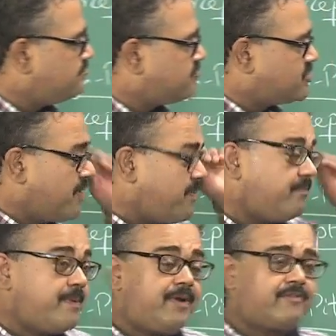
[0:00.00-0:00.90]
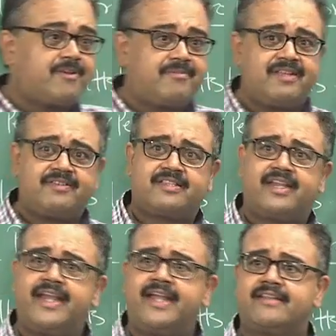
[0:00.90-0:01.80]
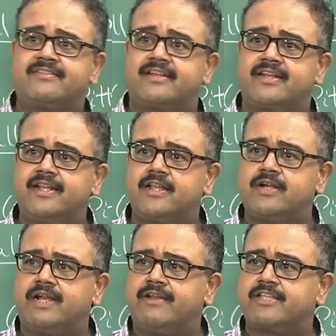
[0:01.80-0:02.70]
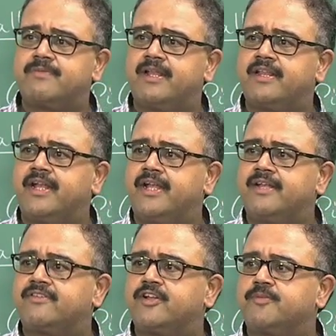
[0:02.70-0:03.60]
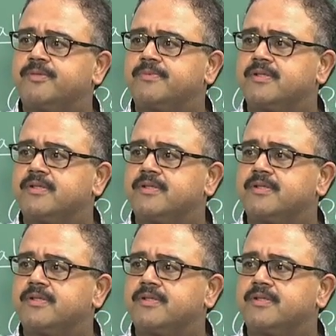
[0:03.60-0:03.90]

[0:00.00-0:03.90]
So people are familiar with gradient descent, right? I don't have to explain gradient descent to people.